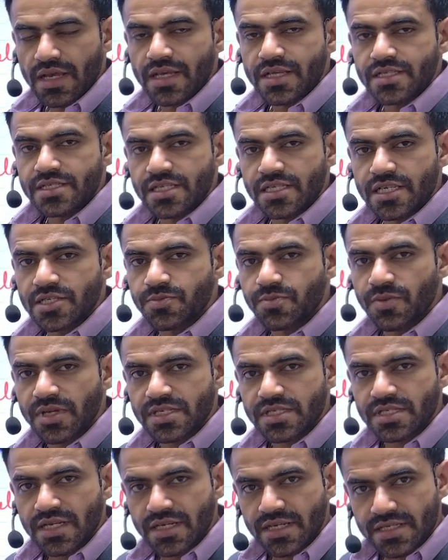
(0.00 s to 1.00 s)

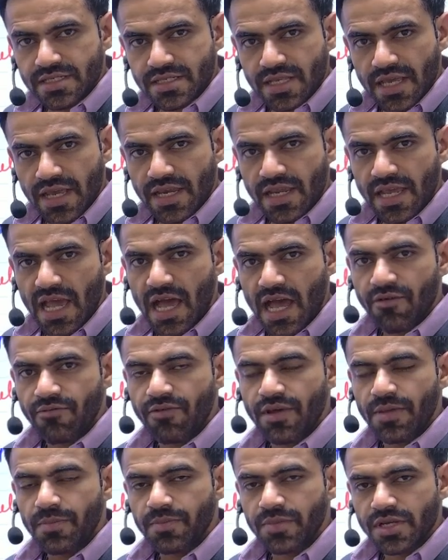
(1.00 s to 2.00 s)
6% is the area,
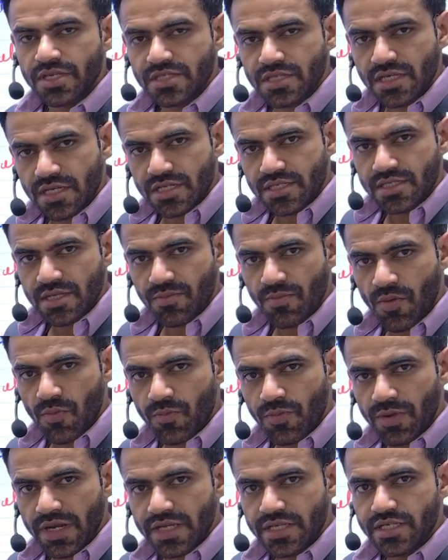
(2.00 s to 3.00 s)
5% is the
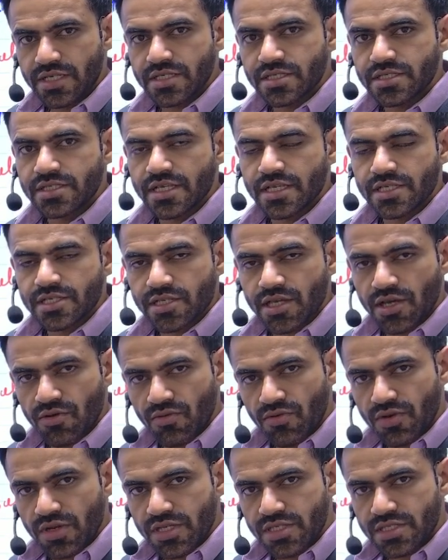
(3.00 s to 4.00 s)
population, 6
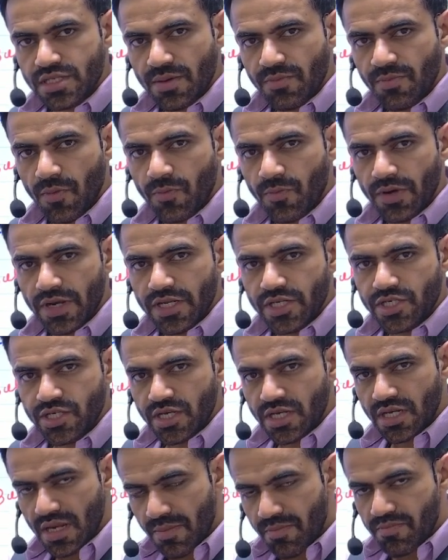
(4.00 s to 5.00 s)
crore is the
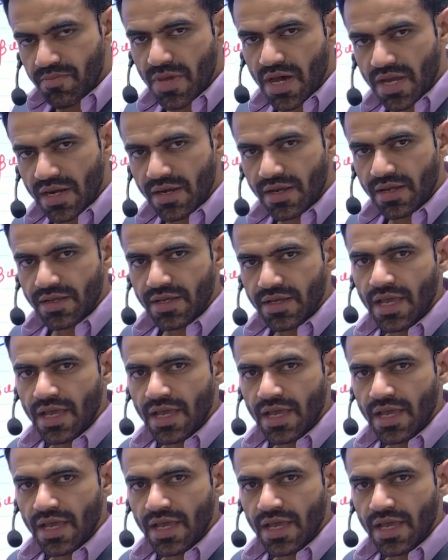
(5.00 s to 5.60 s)
population number.